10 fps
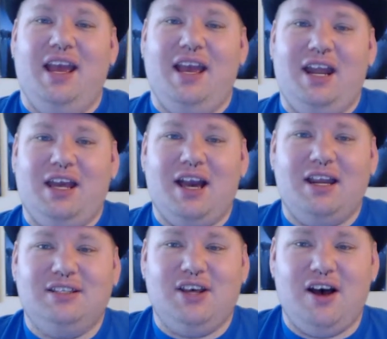and I
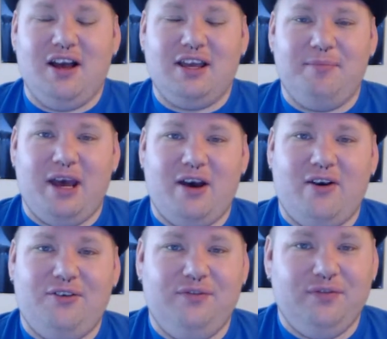gotta talk
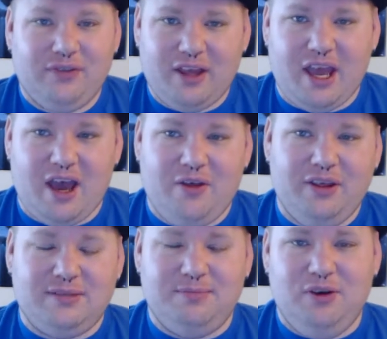about how
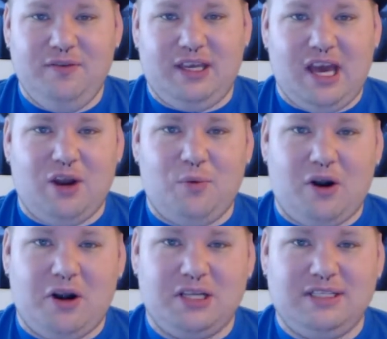this movie kind of
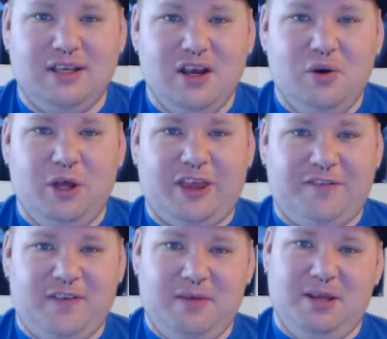works
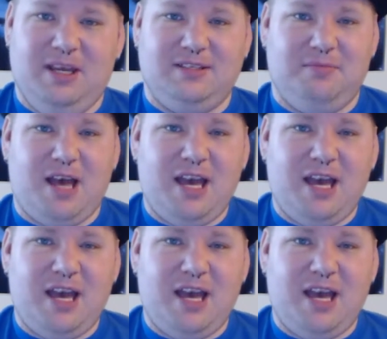with feminism.